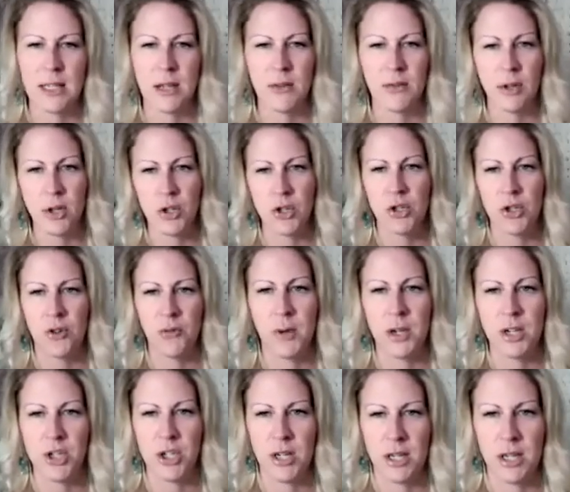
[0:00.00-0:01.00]
evolution of my
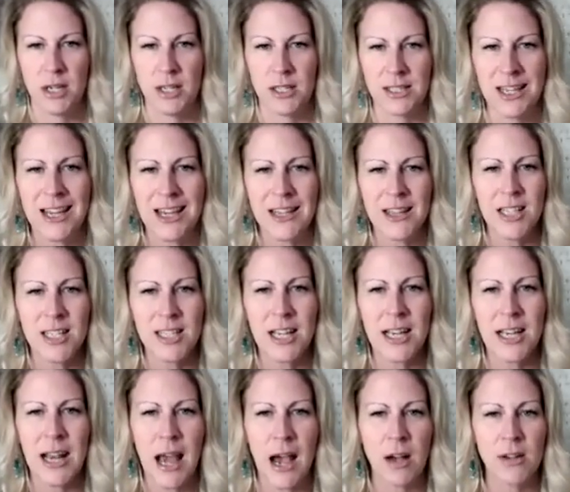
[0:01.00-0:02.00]
genius. This
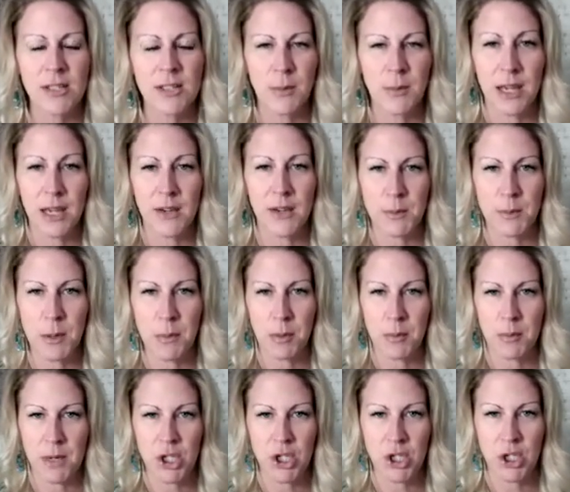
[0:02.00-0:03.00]
allows me and gives me
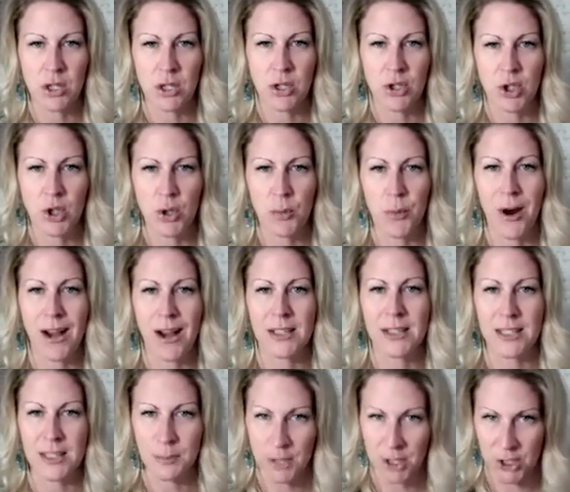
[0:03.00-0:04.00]
permission to
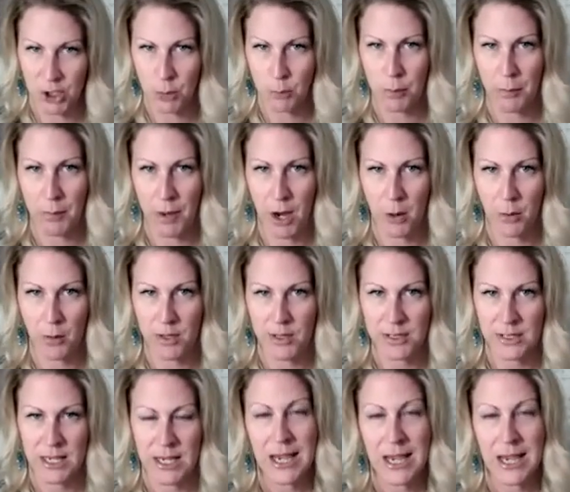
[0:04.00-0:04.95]
practice my superpowers.